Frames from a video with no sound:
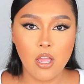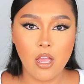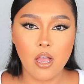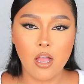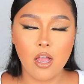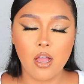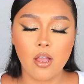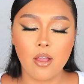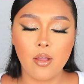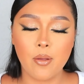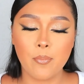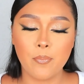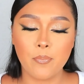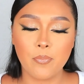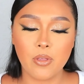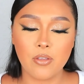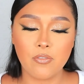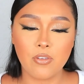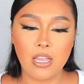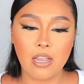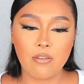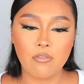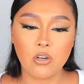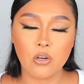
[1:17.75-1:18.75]
If
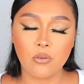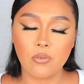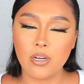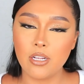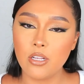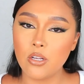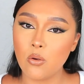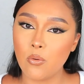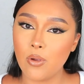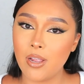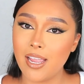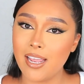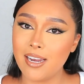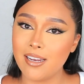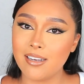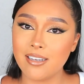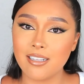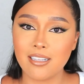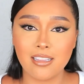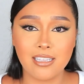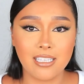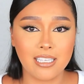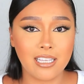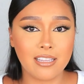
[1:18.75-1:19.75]
you haven't already, go ahead
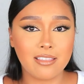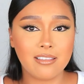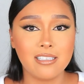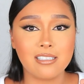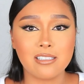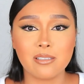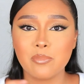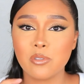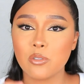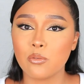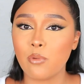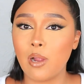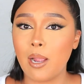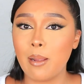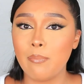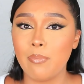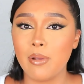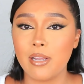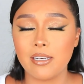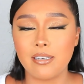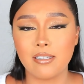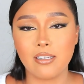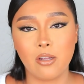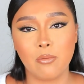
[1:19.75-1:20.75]
and click the subscribe
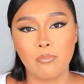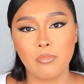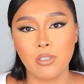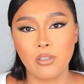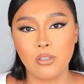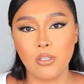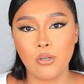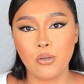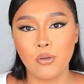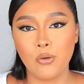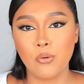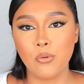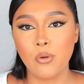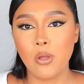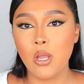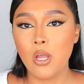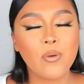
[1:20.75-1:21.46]
button down below.